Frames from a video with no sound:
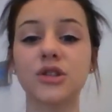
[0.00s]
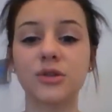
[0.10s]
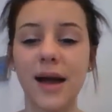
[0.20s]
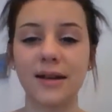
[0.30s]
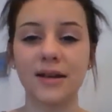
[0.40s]

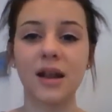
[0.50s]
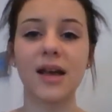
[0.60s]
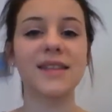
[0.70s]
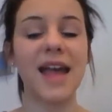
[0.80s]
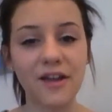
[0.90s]
to
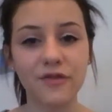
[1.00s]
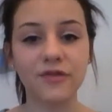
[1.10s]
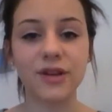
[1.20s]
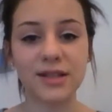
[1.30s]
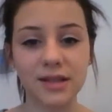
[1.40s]
analyse
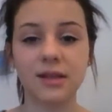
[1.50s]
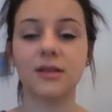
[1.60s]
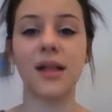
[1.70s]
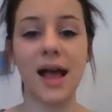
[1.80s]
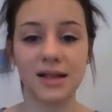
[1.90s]
every
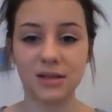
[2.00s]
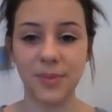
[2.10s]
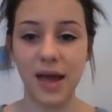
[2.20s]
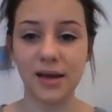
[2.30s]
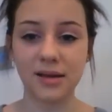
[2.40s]
single
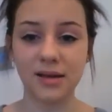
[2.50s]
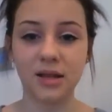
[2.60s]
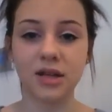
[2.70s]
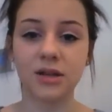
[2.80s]
aspect